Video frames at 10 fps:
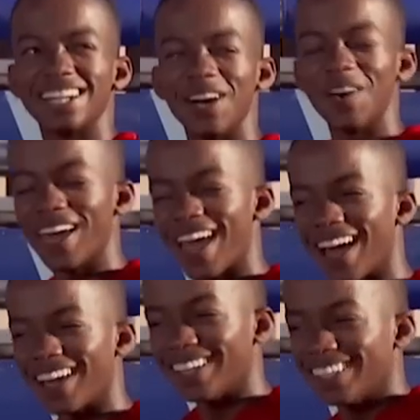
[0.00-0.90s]
Oh
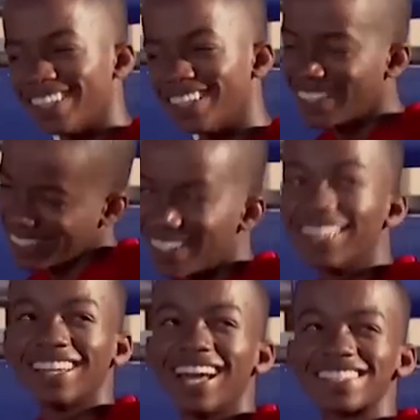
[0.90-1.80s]
yeah,
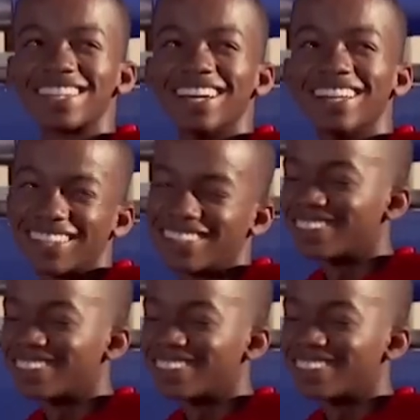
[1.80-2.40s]
that's good.